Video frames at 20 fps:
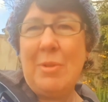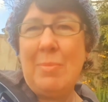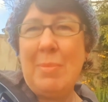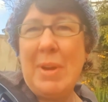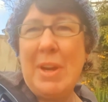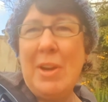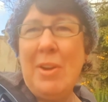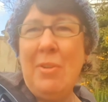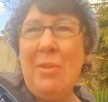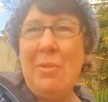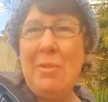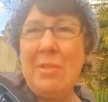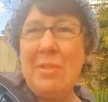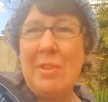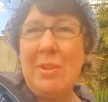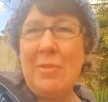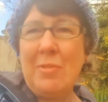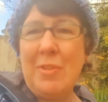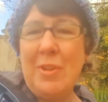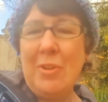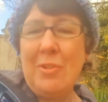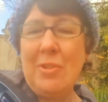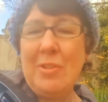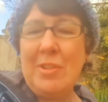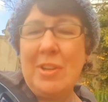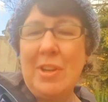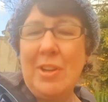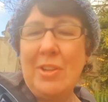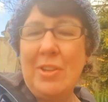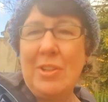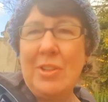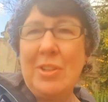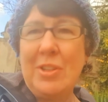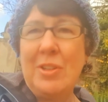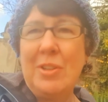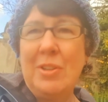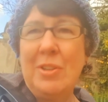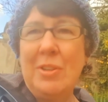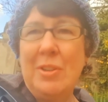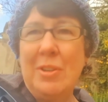And because of your
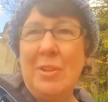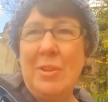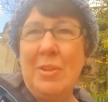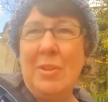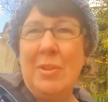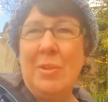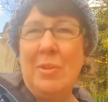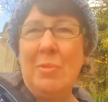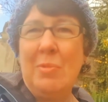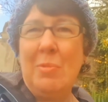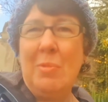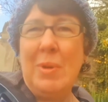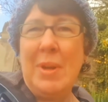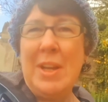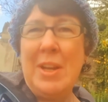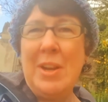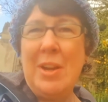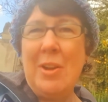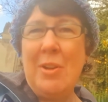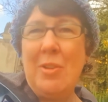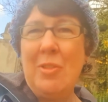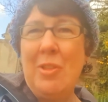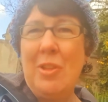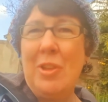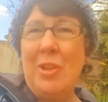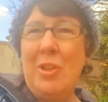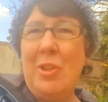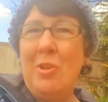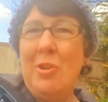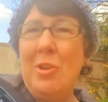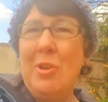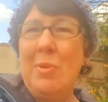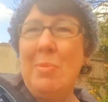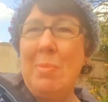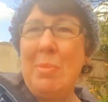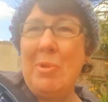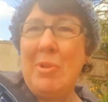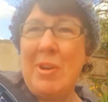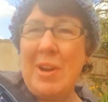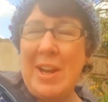touch, we know that you
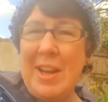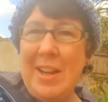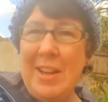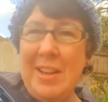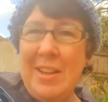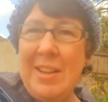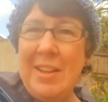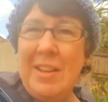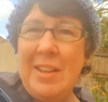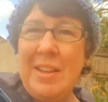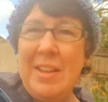can bring